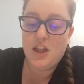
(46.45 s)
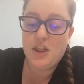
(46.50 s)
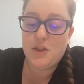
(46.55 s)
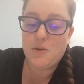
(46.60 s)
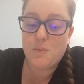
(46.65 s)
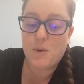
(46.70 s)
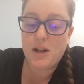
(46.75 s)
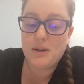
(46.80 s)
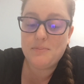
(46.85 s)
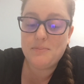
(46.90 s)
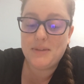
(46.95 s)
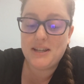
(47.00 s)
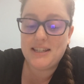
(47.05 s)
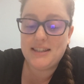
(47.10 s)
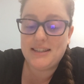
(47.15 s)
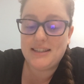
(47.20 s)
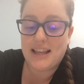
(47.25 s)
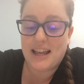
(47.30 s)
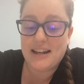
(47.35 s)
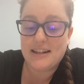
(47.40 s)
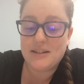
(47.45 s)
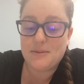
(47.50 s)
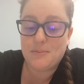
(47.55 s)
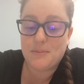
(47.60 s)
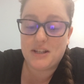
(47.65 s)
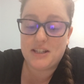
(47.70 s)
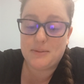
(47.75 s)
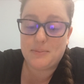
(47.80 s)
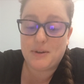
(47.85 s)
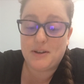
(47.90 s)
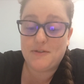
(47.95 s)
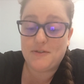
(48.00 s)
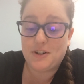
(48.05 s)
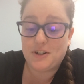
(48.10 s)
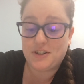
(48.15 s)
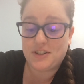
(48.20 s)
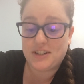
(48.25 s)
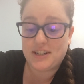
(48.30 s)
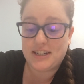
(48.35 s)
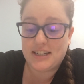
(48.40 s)
The one missent must be
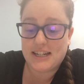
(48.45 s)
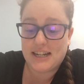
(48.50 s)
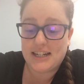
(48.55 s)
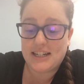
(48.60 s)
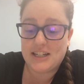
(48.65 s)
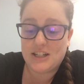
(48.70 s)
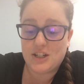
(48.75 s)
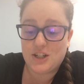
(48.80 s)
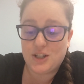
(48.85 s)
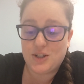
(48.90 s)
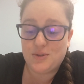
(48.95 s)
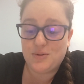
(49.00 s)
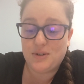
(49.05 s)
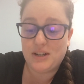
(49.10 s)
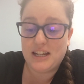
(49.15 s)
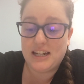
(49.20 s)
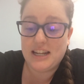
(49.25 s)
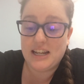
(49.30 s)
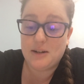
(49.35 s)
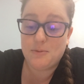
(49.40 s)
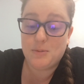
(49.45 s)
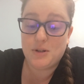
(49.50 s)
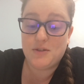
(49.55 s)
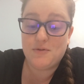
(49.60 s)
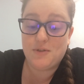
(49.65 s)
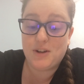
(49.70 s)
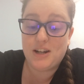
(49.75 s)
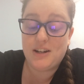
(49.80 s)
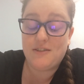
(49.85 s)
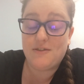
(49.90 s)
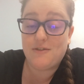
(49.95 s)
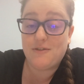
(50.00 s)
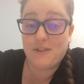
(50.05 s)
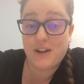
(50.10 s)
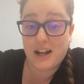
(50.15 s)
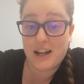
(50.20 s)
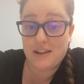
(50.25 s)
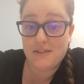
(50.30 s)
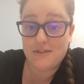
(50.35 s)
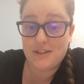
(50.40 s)
first attended to. It had been written
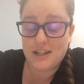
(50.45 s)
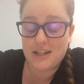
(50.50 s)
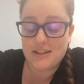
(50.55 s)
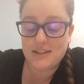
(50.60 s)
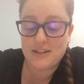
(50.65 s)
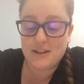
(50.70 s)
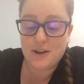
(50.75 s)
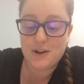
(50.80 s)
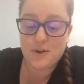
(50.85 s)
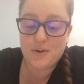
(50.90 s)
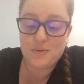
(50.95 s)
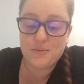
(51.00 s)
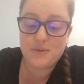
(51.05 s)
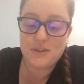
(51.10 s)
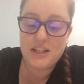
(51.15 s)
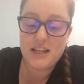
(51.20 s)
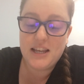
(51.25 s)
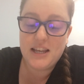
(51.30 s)
5 days ago.